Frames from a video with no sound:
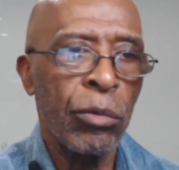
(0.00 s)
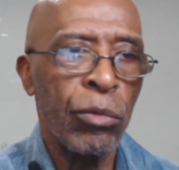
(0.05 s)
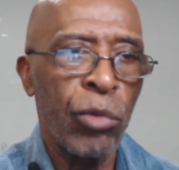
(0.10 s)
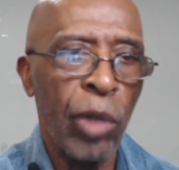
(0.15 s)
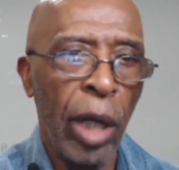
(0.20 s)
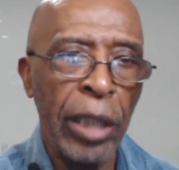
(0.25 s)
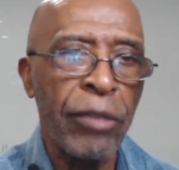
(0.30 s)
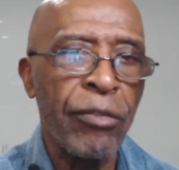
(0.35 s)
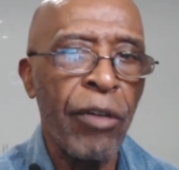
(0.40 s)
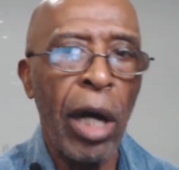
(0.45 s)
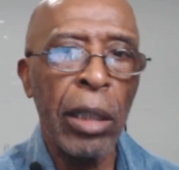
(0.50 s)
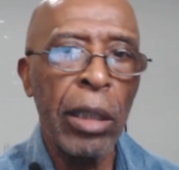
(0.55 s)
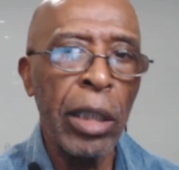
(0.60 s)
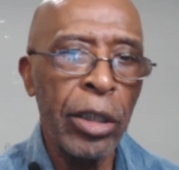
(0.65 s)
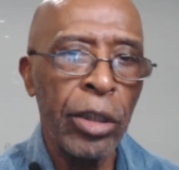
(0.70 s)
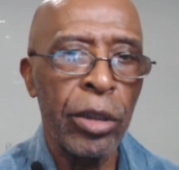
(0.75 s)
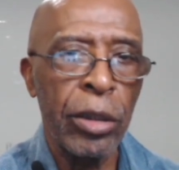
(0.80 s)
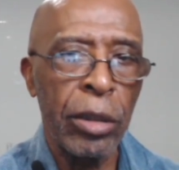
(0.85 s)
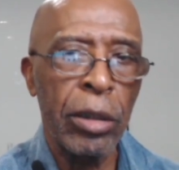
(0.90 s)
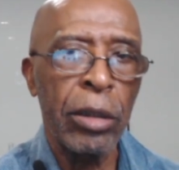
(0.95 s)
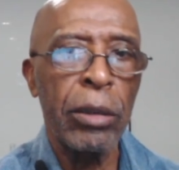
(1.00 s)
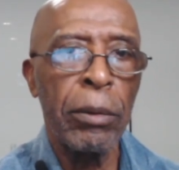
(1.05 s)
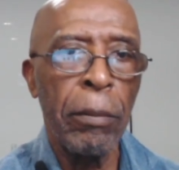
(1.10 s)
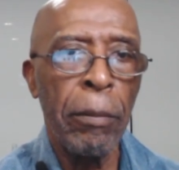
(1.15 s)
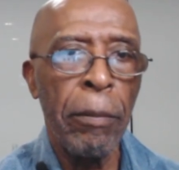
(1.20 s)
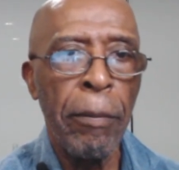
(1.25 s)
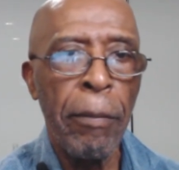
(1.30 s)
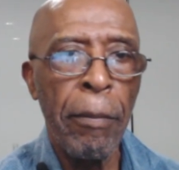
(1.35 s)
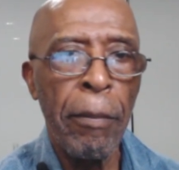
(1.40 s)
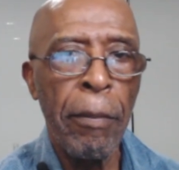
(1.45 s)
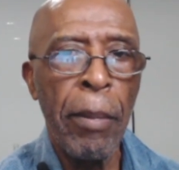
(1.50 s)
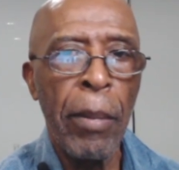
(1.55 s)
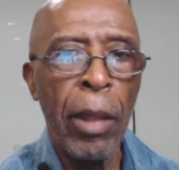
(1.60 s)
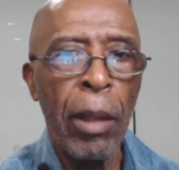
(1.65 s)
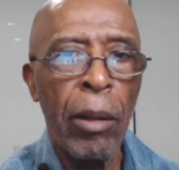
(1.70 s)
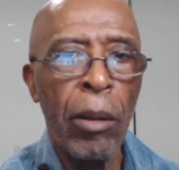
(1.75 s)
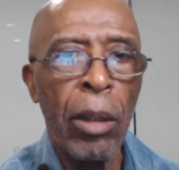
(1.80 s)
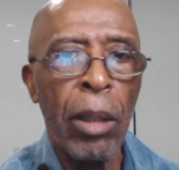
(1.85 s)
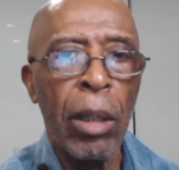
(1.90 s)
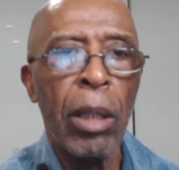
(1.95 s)
rights violations.
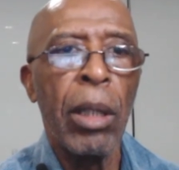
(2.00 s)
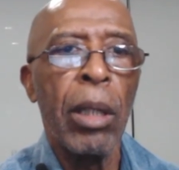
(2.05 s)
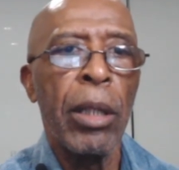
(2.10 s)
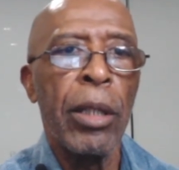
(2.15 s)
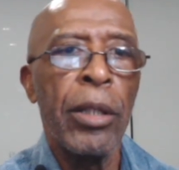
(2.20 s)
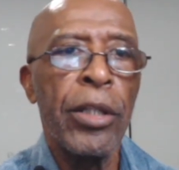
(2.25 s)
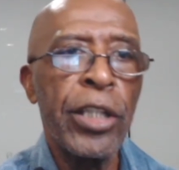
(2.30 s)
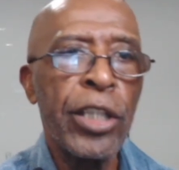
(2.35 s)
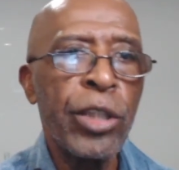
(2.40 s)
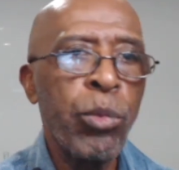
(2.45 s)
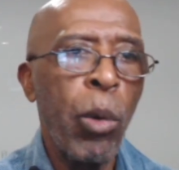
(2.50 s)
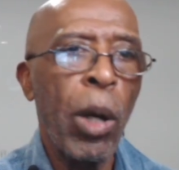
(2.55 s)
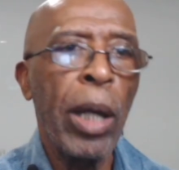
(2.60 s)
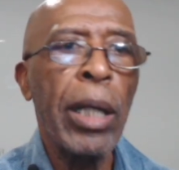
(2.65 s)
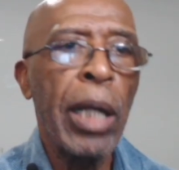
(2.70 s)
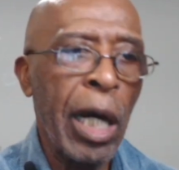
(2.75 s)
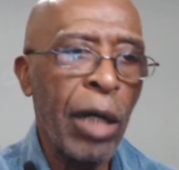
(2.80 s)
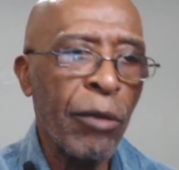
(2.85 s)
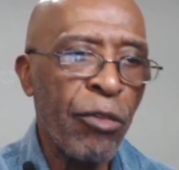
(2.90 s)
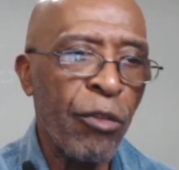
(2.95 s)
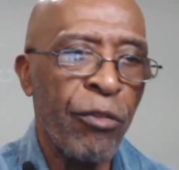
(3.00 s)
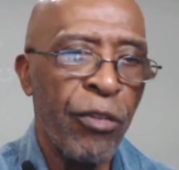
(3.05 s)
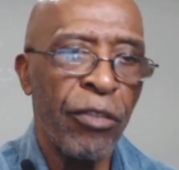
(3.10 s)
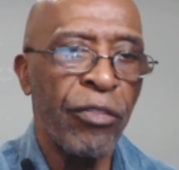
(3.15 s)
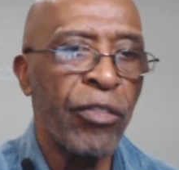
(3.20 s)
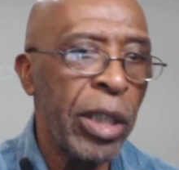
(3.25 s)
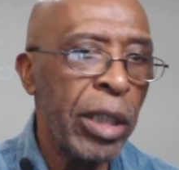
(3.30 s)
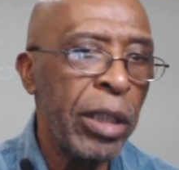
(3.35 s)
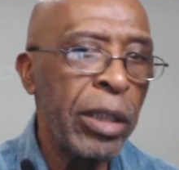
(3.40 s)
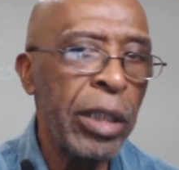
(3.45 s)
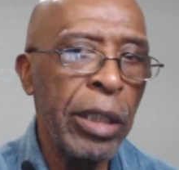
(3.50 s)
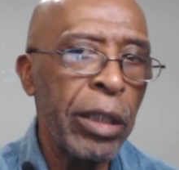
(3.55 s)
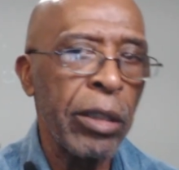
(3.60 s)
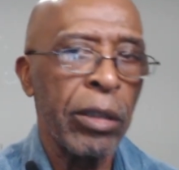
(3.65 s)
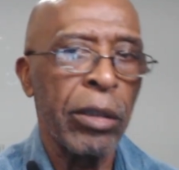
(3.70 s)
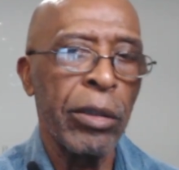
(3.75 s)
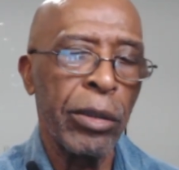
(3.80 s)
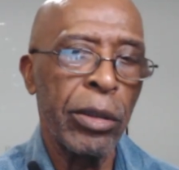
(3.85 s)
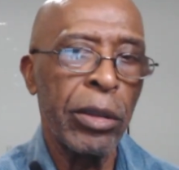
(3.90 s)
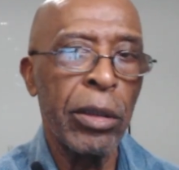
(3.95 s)
This went on for 15
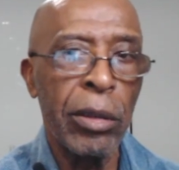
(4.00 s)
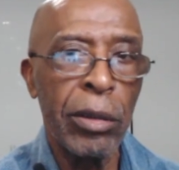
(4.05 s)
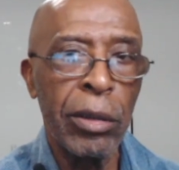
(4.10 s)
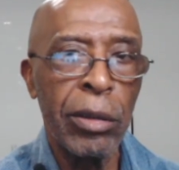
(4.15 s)
years